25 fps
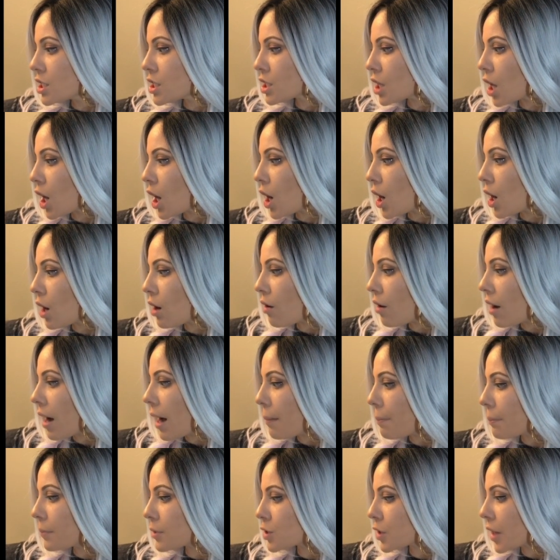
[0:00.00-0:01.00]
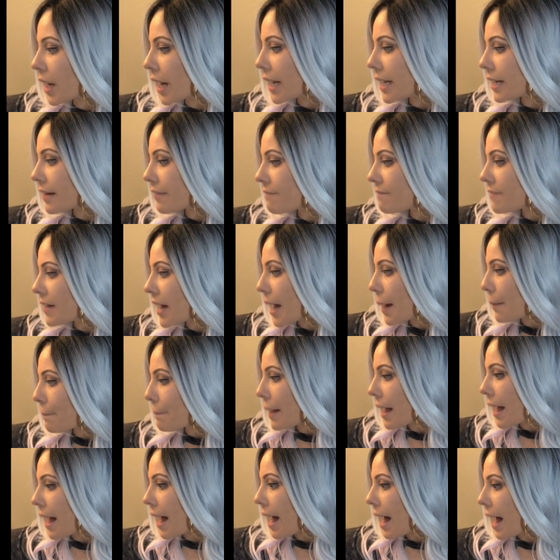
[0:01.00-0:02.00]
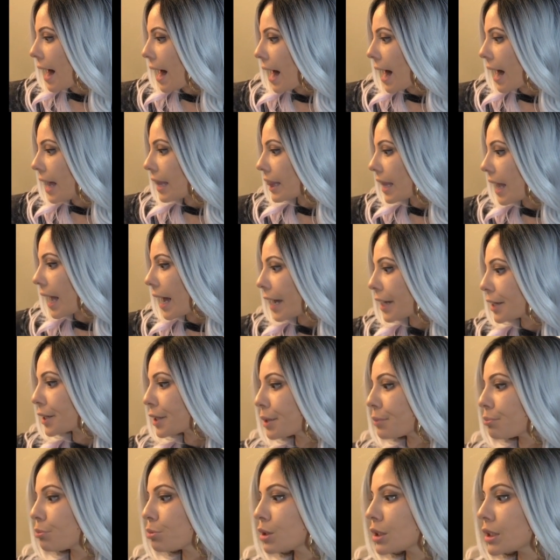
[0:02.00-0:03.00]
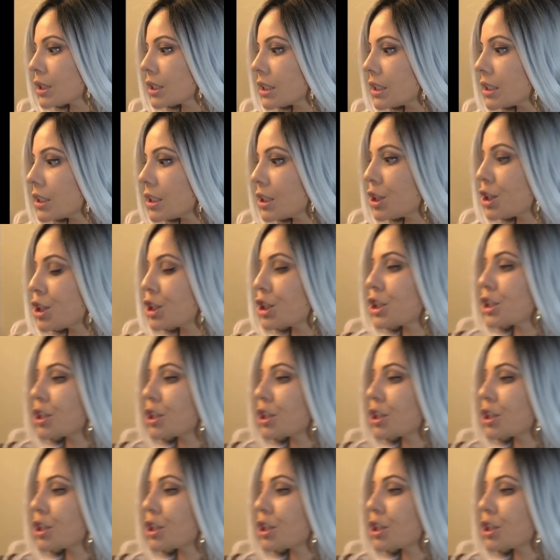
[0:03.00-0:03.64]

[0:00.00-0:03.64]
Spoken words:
So I'm trying to find my highlighter brush.